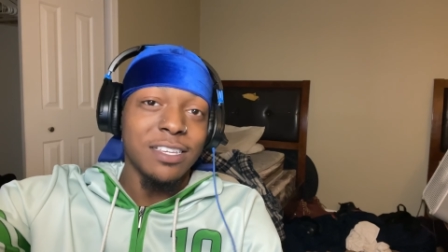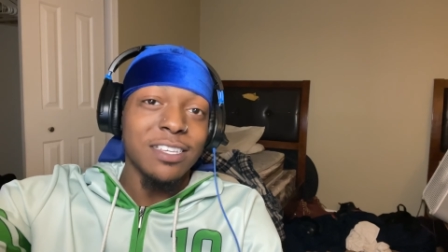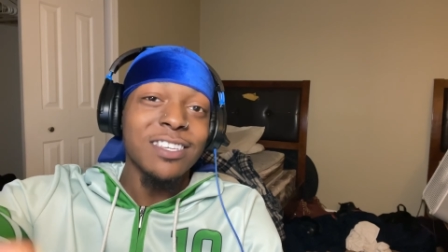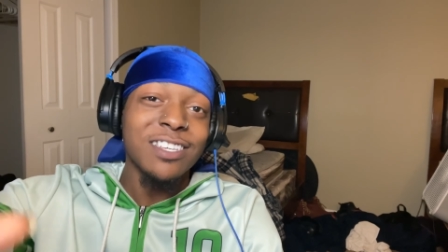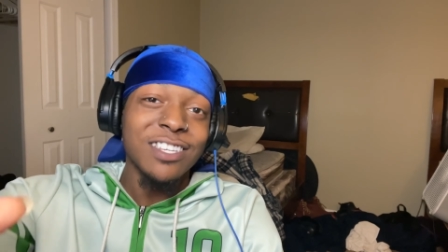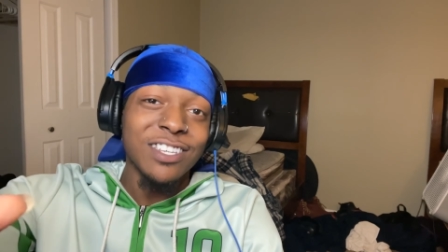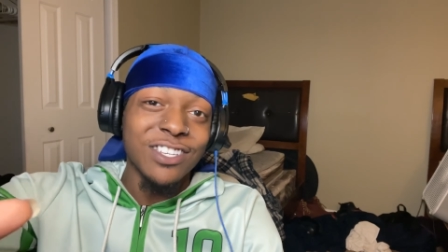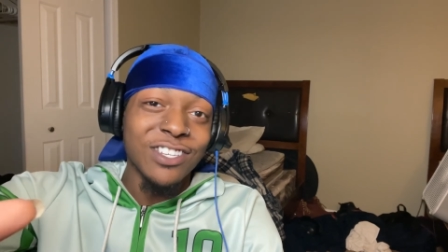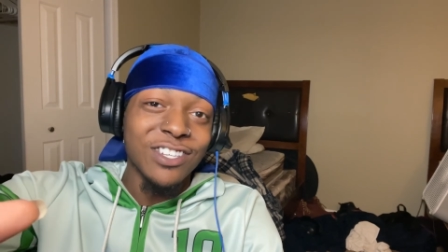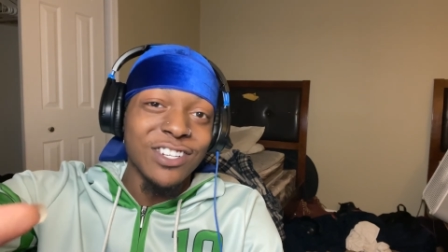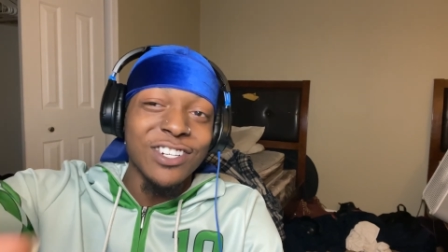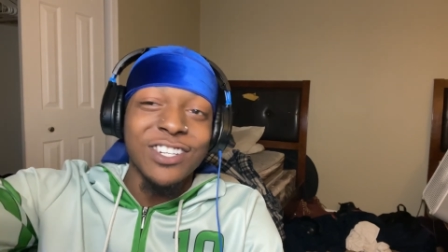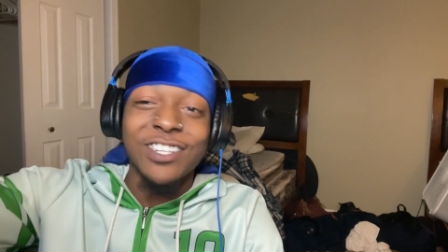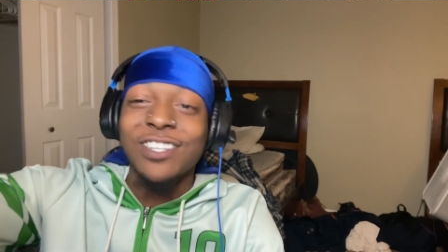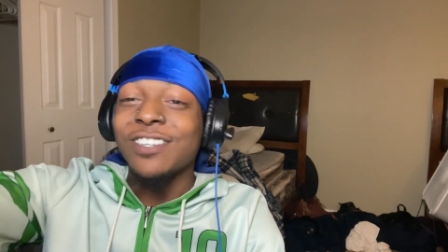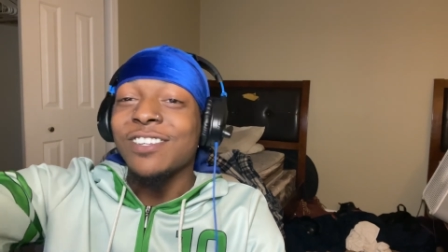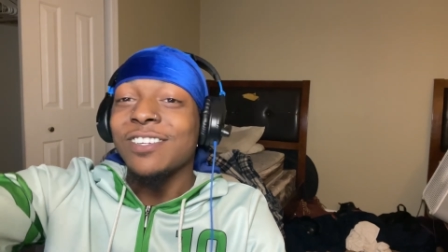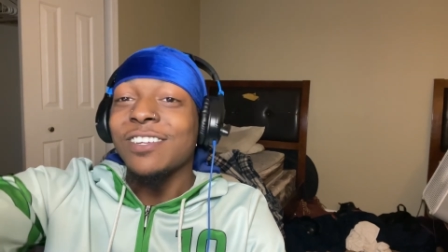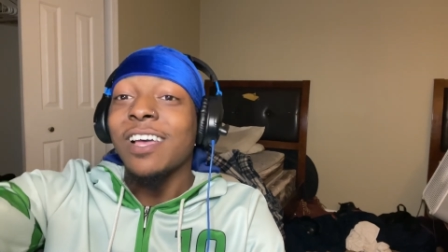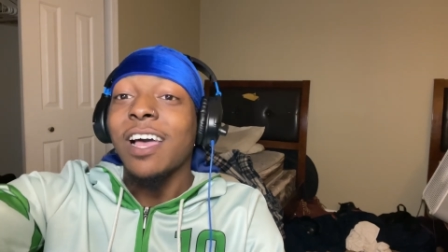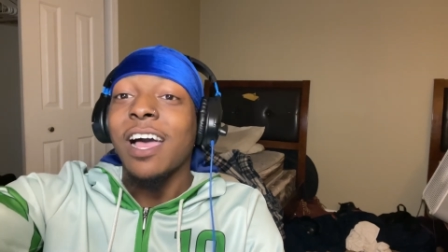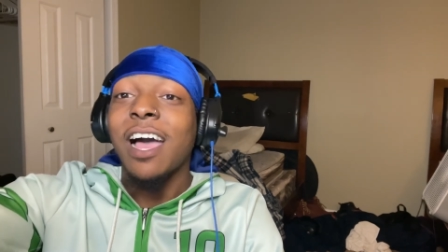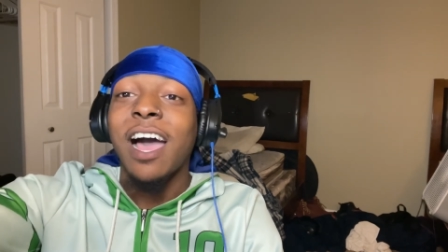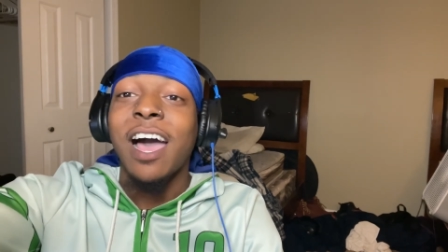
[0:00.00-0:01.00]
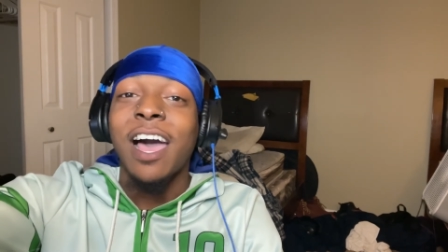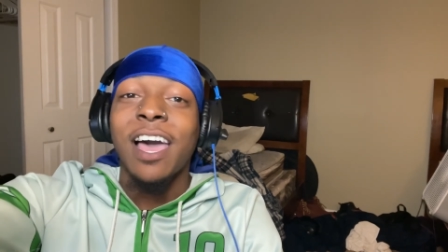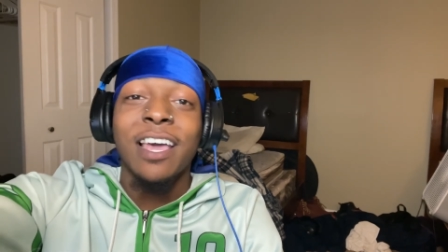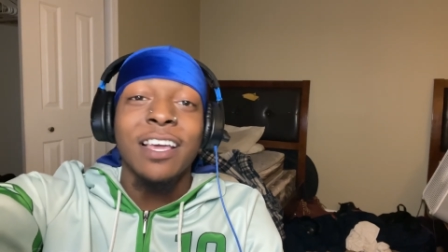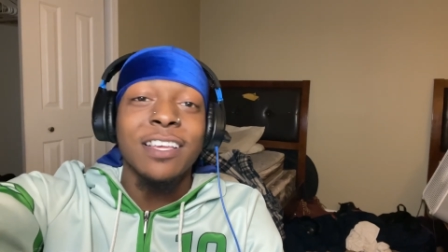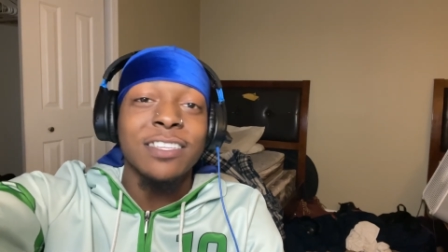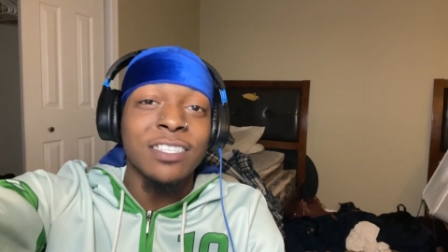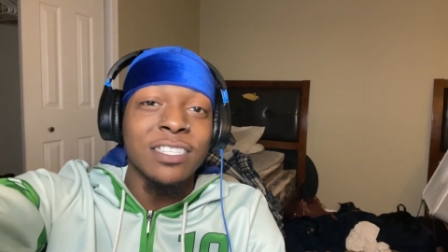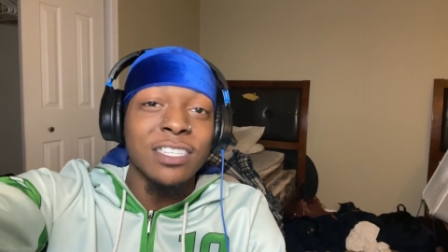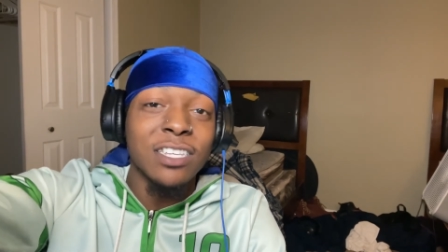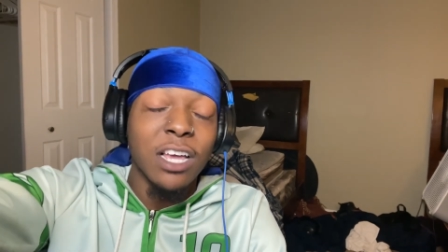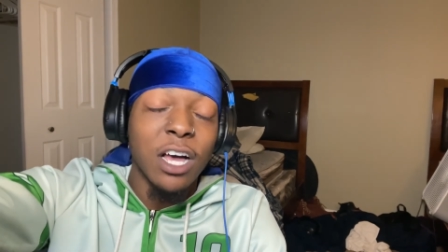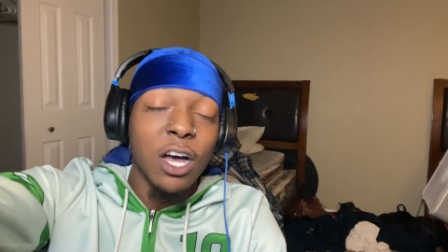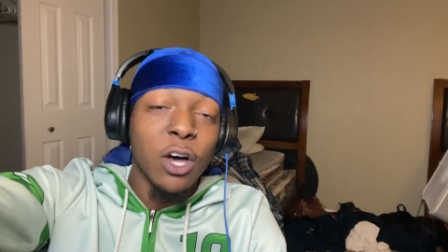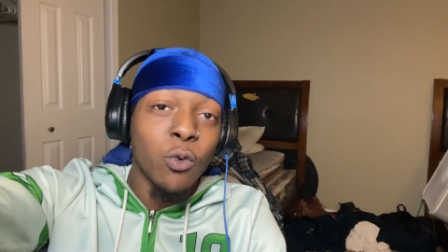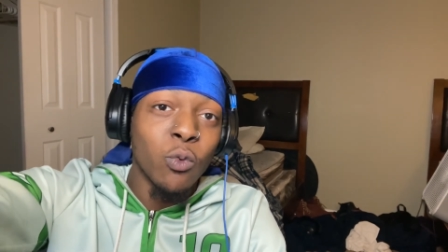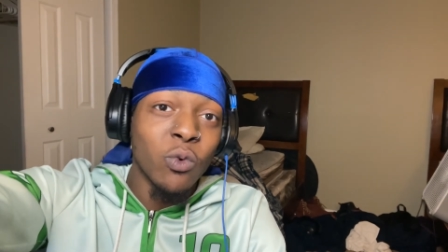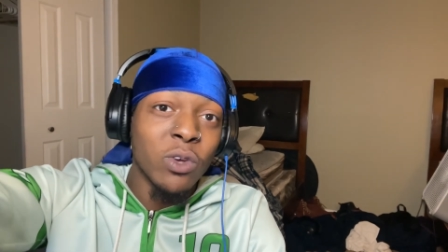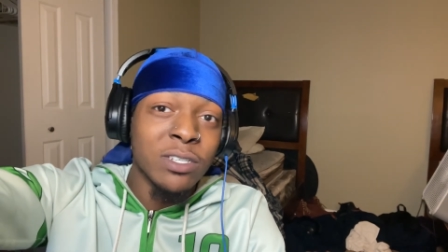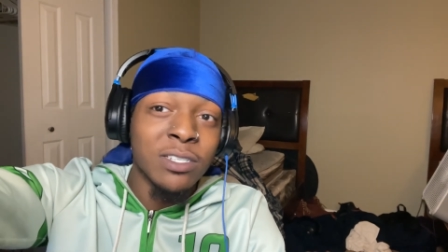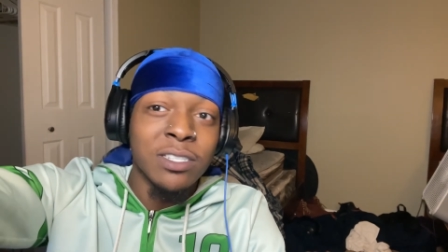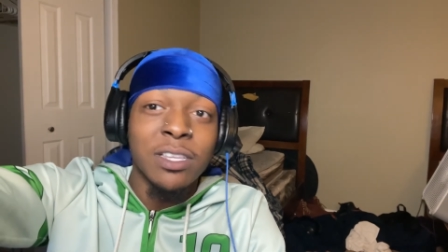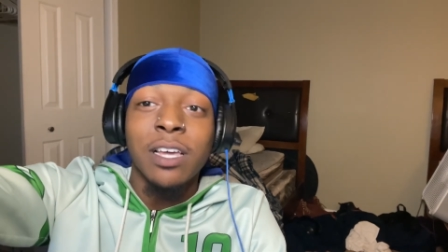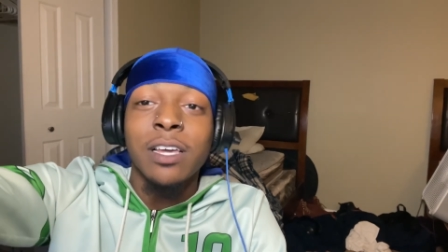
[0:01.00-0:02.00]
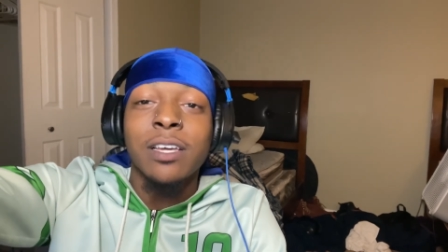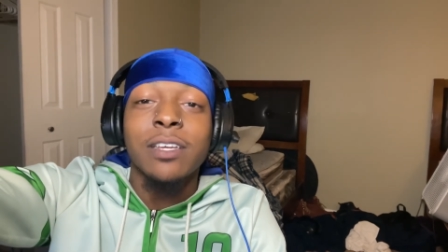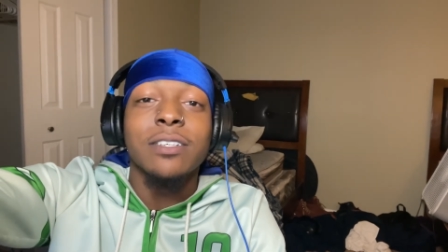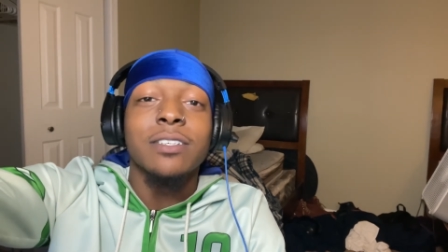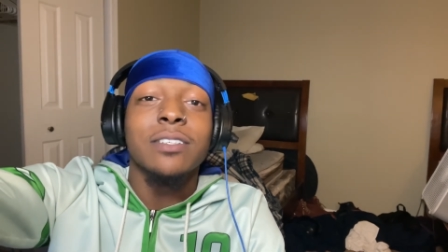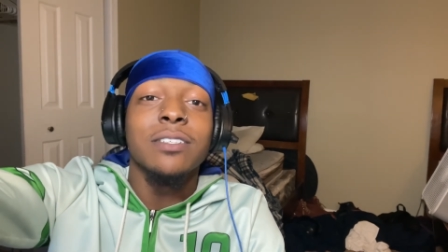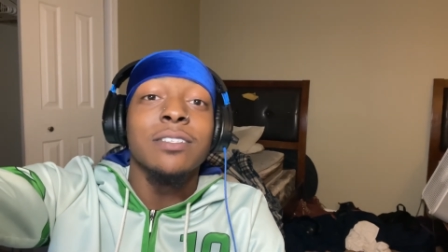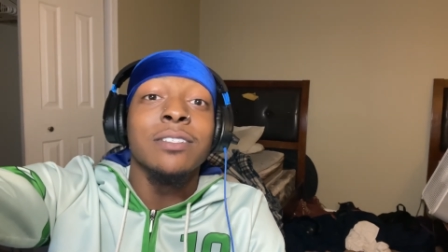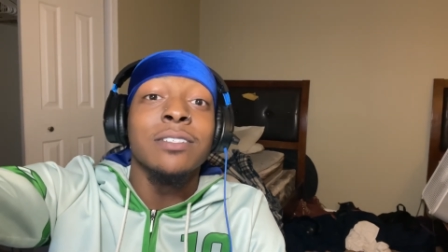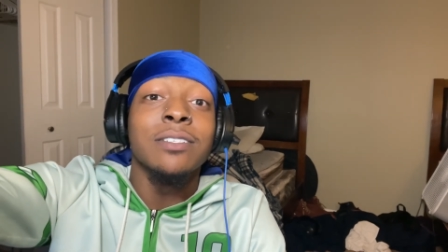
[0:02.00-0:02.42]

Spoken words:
Yes, sir. Alright, see y'all Wednesday.